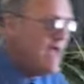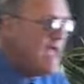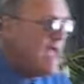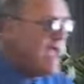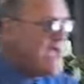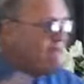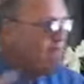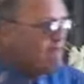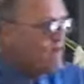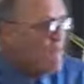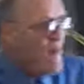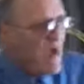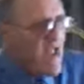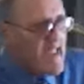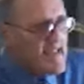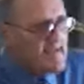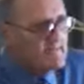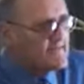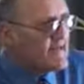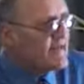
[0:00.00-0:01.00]
and the
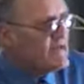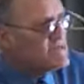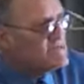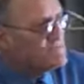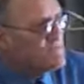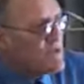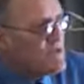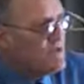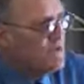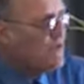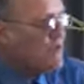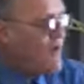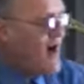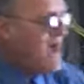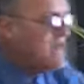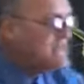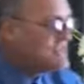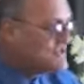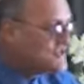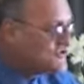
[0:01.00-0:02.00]
wave that has been
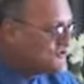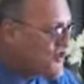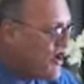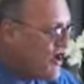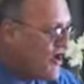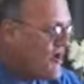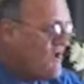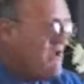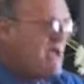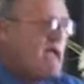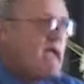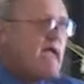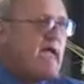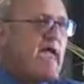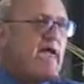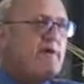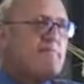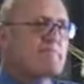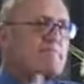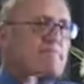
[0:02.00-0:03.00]
quite strong,
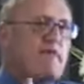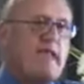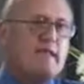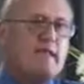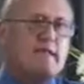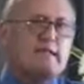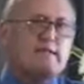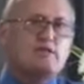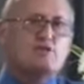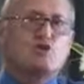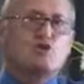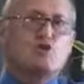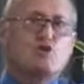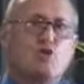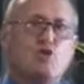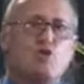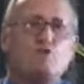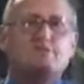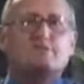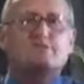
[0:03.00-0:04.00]
and then it
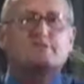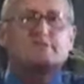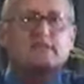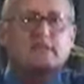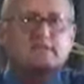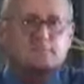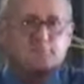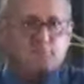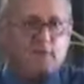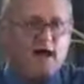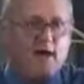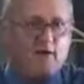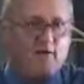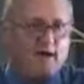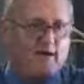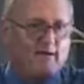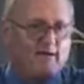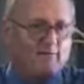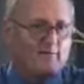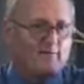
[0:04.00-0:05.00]
loses its power.
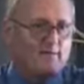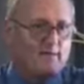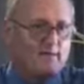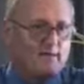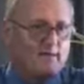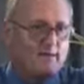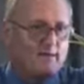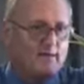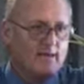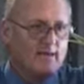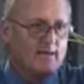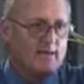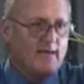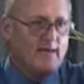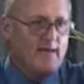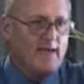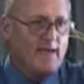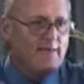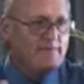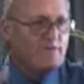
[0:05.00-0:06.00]

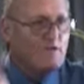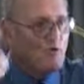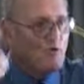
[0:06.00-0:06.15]
And the